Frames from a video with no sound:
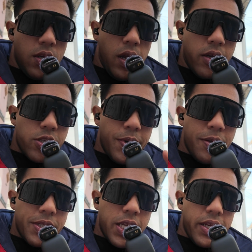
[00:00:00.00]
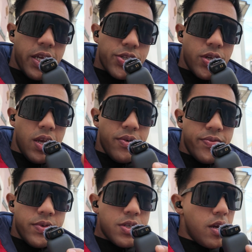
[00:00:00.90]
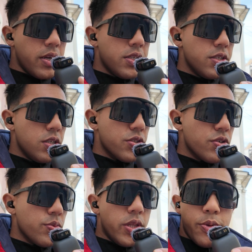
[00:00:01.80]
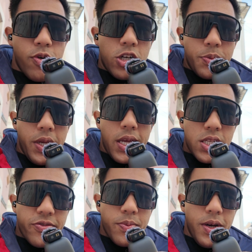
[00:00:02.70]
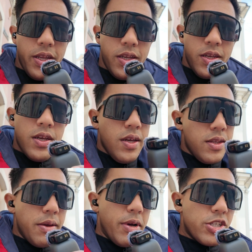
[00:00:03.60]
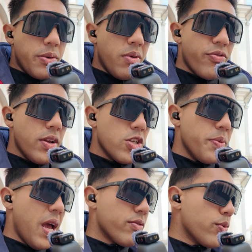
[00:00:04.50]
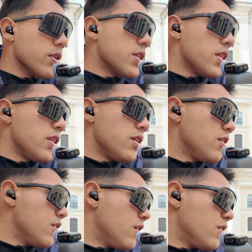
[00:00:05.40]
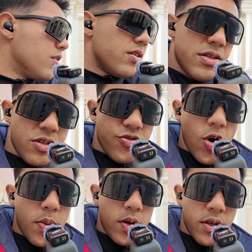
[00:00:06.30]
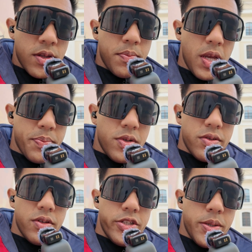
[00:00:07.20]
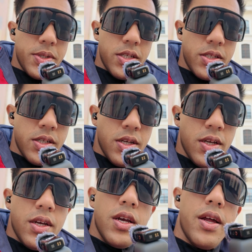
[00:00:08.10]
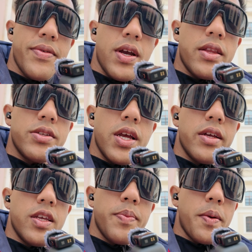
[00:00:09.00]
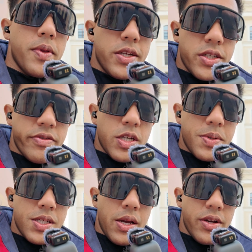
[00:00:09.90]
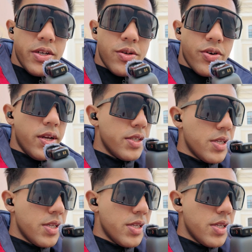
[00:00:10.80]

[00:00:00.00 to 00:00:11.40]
I also made the mistake yesterday of talking to children when they approached me asking for money. Then my Serbian friend told me afterwards that the Roma people, the gypsies, I forgot there's a healthy population of gypsies out here in Ukraine.